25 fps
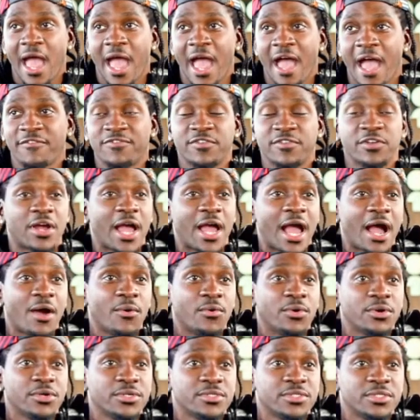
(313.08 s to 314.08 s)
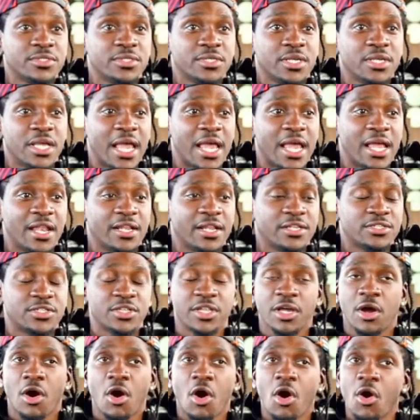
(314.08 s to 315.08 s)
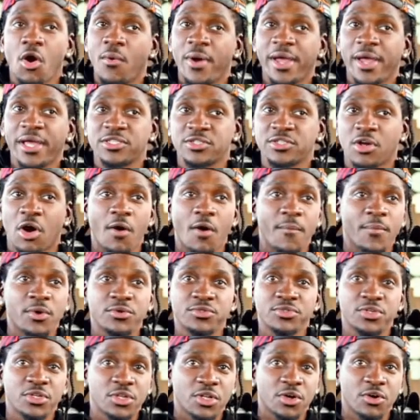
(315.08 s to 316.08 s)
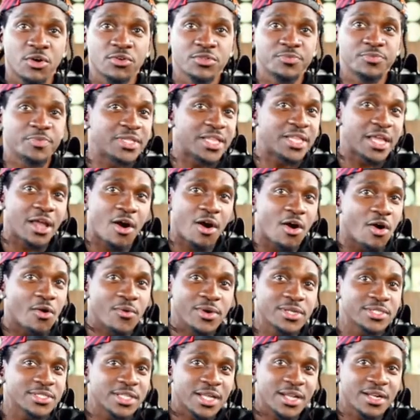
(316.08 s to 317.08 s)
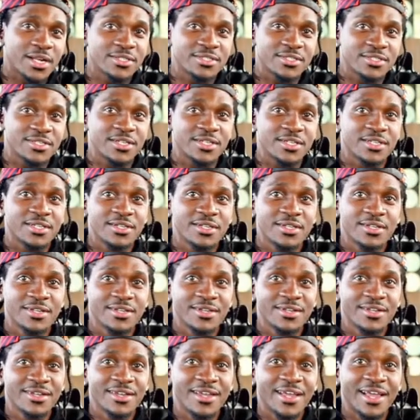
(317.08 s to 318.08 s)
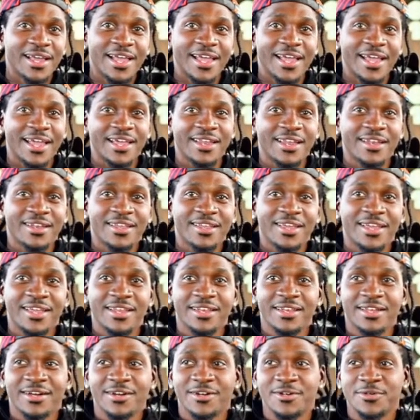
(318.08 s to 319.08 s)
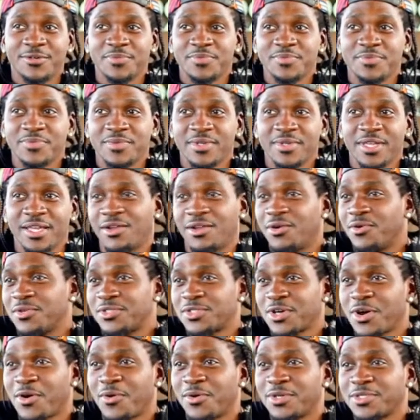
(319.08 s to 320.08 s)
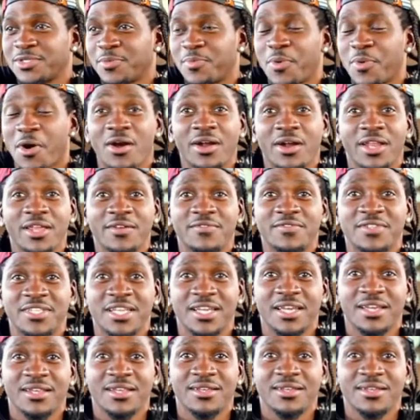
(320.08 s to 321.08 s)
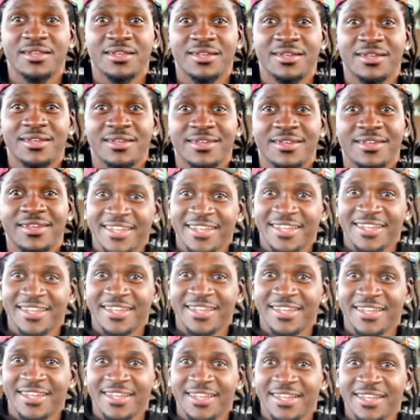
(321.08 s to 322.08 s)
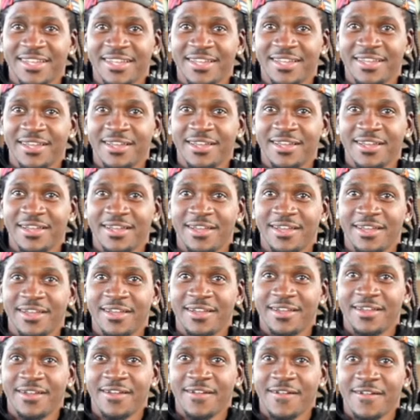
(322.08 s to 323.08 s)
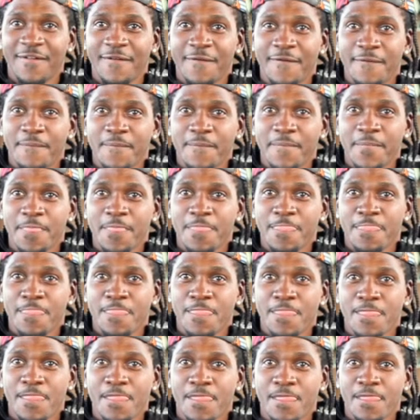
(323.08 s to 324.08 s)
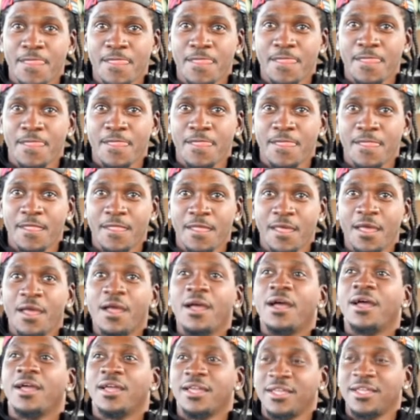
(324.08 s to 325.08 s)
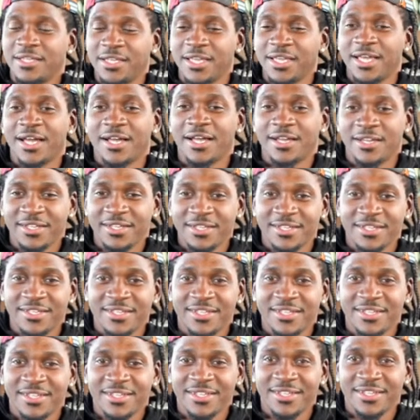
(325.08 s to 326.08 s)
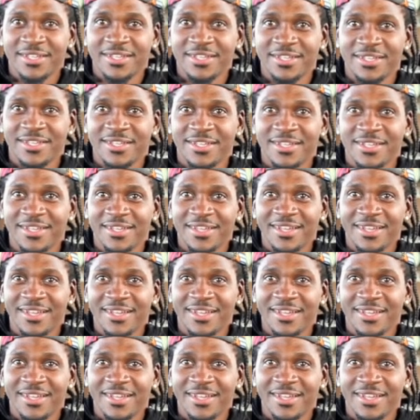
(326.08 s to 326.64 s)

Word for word: after hours. And they're always almost closed, but they always let us in. And, and um, you know, it's always a party of 10 shot a video of the good life with Rick Ross and you didn't have a permit, so yeah, to collect some money from you.